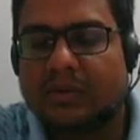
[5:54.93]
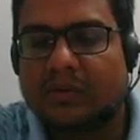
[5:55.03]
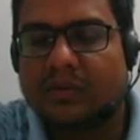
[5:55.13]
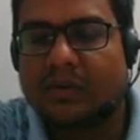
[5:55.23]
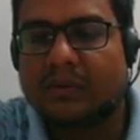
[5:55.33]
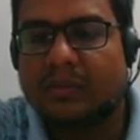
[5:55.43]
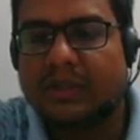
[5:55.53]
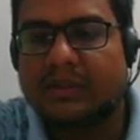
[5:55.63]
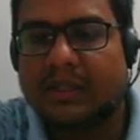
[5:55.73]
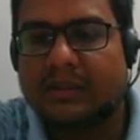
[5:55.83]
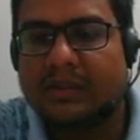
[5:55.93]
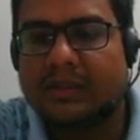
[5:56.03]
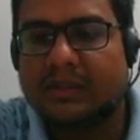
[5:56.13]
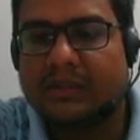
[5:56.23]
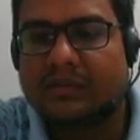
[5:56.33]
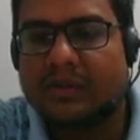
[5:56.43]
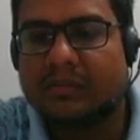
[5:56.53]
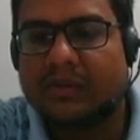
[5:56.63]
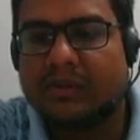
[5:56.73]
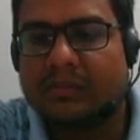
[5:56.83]
1 by sine 30, that is 1
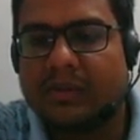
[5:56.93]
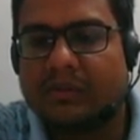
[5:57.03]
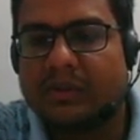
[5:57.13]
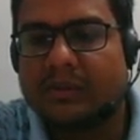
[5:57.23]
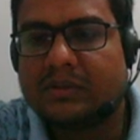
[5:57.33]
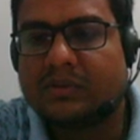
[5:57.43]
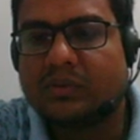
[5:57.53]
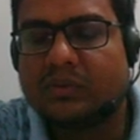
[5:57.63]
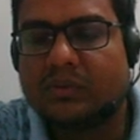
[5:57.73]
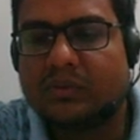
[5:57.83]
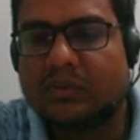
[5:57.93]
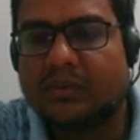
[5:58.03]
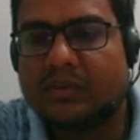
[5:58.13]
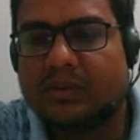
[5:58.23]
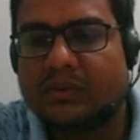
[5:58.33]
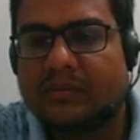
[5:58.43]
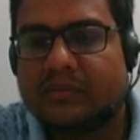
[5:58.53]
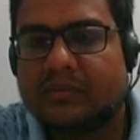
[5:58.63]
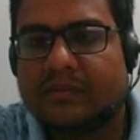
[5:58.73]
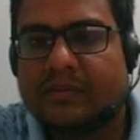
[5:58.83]
by 1 by 2, that is 2 units.
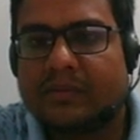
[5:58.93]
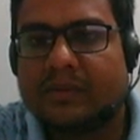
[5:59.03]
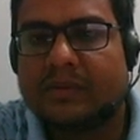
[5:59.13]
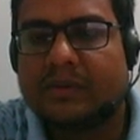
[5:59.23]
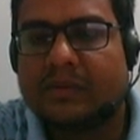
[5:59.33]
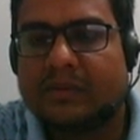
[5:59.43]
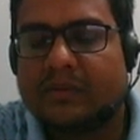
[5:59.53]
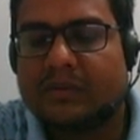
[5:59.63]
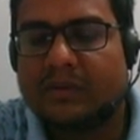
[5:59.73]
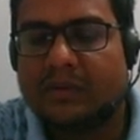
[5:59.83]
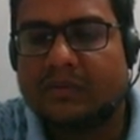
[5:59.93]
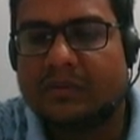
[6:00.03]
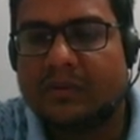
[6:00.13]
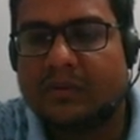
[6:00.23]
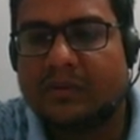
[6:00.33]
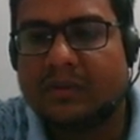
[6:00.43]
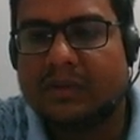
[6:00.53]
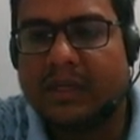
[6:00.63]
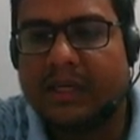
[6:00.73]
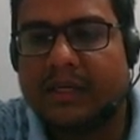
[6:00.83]
So therefore the
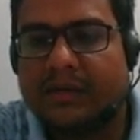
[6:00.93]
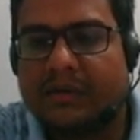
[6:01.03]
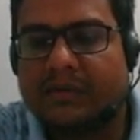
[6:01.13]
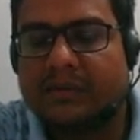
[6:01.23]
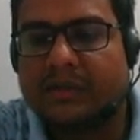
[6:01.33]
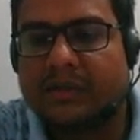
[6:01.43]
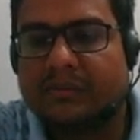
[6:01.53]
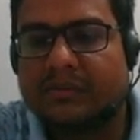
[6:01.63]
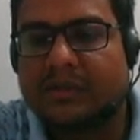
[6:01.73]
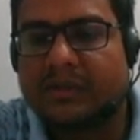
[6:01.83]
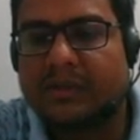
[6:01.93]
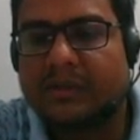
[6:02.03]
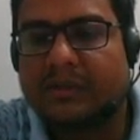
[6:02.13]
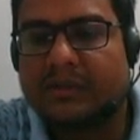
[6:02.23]
area of the circumcircle,